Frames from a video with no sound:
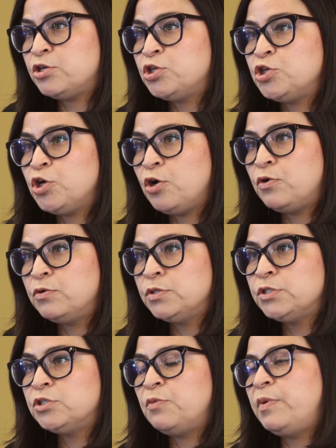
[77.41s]

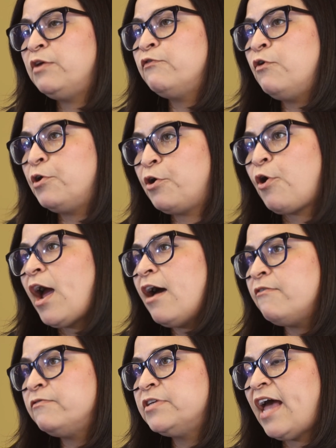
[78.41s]
chose to be
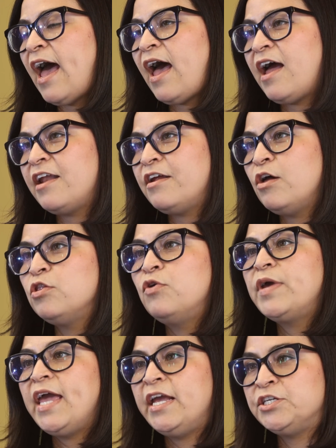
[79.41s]
photographed at a
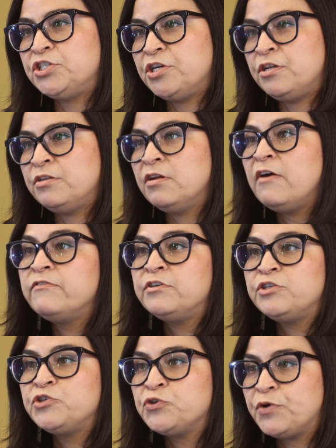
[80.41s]
location of
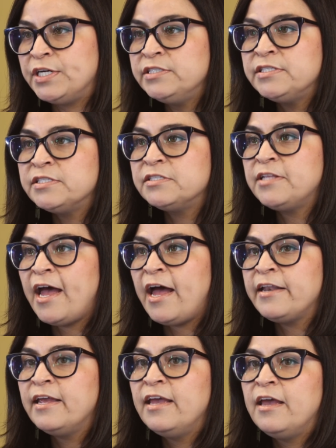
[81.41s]
their choice
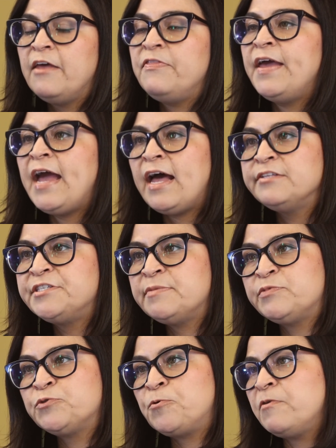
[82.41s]
that they had
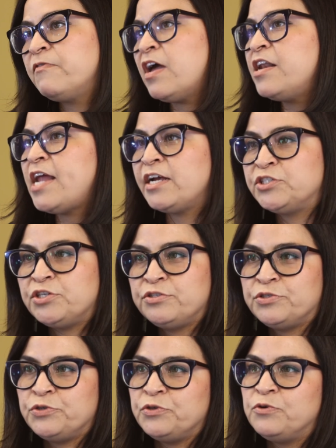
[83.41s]
some sort of
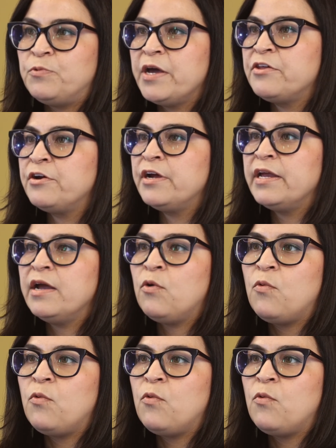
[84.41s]
connection to, whether it